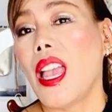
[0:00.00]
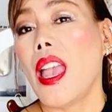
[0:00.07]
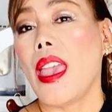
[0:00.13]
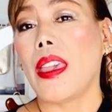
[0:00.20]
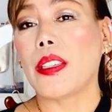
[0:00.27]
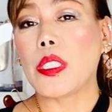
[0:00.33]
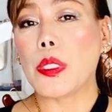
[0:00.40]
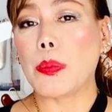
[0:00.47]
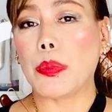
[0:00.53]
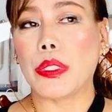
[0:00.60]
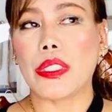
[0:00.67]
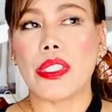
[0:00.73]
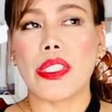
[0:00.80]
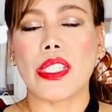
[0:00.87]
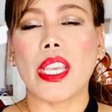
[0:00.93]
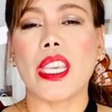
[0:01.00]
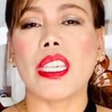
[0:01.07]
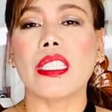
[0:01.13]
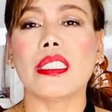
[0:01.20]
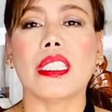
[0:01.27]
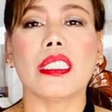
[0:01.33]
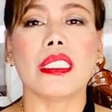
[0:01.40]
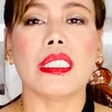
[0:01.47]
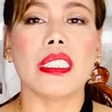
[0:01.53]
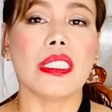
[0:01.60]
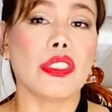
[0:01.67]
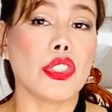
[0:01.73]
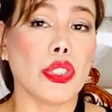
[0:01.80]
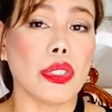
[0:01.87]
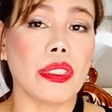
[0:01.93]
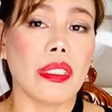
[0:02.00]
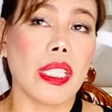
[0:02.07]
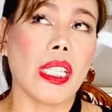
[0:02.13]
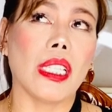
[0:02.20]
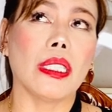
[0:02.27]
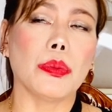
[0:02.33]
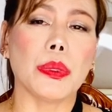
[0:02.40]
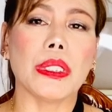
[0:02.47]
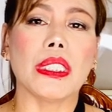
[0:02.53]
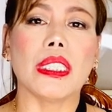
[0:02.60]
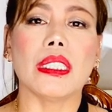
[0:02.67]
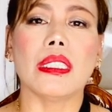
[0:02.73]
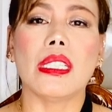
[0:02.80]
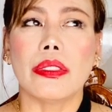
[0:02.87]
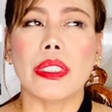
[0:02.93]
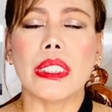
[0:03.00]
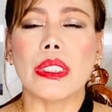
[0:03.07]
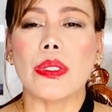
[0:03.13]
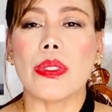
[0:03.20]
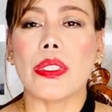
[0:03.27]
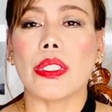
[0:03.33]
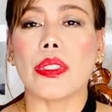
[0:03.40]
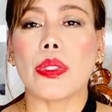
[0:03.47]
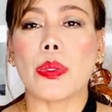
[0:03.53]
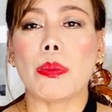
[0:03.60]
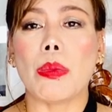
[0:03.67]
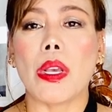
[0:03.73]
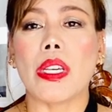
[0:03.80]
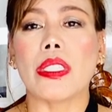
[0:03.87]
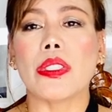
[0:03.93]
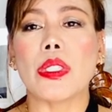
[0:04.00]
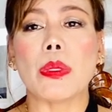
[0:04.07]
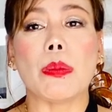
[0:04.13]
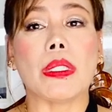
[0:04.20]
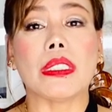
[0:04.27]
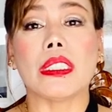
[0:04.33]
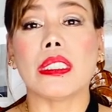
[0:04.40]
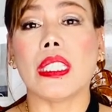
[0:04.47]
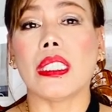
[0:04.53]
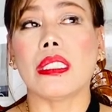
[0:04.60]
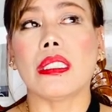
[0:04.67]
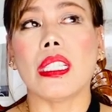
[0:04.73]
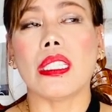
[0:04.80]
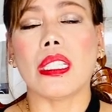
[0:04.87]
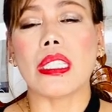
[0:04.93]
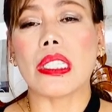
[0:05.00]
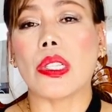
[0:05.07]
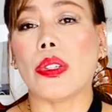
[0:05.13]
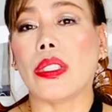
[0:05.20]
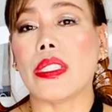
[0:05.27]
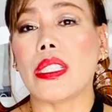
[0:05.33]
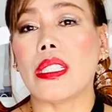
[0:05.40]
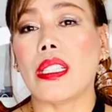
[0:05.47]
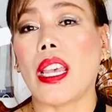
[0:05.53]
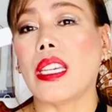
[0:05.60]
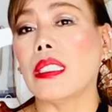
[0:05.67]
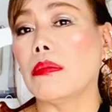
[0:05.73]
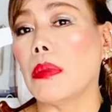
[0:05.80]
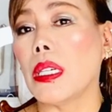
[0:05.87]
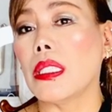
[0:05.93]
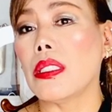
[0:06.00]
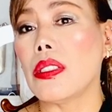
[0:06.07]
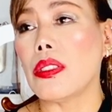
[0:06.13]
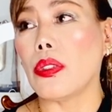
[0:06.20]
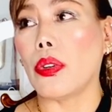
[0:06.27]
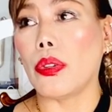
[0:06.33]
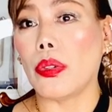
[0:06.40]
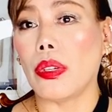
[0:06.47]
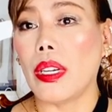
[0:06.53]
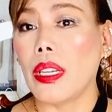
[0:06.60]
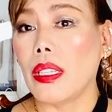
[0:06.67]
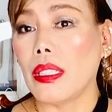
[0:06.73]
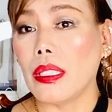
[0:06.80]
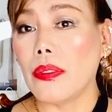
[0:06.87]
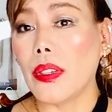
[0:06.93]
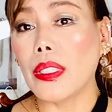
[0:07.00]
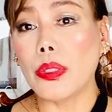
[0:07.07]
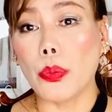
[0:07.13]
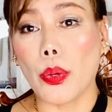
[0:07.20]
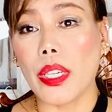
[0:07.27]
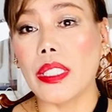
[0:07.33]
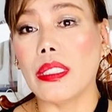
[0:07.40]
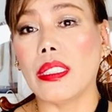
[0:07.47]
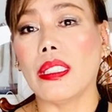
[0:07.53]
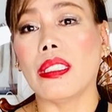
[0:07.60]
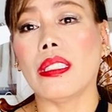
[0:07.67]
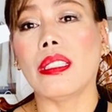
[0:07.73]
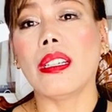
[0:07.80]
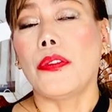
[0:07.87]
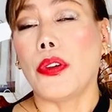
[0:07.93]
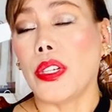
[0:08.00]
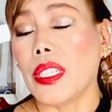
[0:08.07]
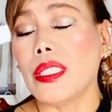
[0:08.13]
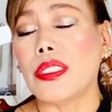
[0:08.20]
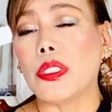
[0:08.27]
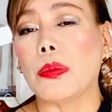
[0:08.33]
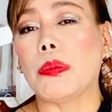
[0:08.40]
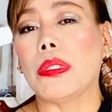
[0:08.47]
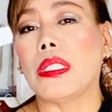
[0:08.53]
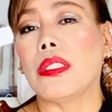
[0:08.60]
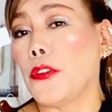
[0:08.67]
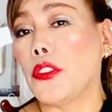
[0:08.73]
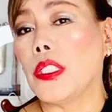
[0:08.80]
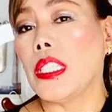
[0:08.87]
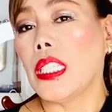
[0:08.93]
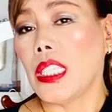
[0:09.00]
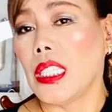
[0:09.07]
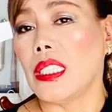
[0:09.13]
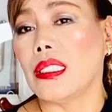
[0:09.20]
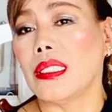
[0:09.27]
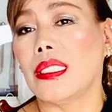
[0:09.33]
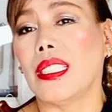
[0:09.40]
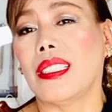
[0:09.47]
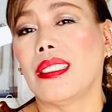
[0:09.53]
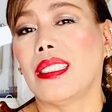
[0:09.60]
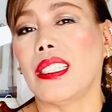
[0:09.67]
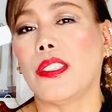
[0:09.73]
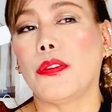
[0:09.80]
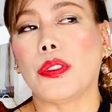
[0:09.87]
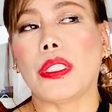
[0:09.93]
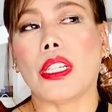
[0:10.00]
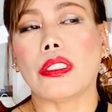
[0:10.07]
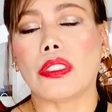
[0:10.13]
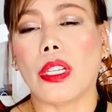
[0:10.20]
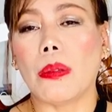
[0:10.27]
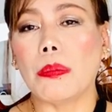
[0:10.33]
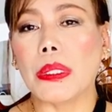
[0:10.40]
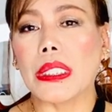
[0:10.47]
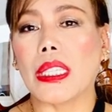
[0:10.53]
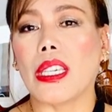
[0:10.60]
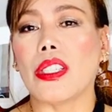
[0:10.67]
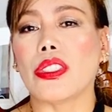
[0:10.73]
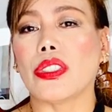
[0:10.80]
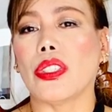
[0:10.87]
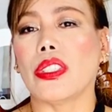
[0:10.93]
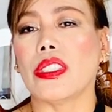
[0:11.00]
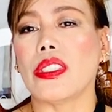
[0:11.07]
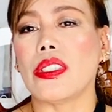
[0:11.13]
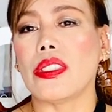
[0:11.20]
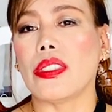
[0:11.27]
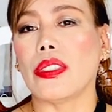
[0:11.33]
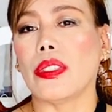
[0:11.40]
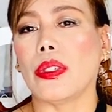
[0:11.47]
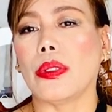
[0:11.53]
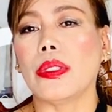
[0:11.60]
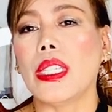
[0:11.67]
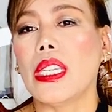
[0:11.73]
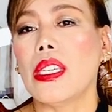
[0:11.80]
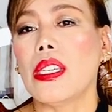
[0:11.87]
Experts say that it should heal within 3 to 6 months, but it can take as long as 9 months or even 1 year for it to be fully healed, if without complications, you know.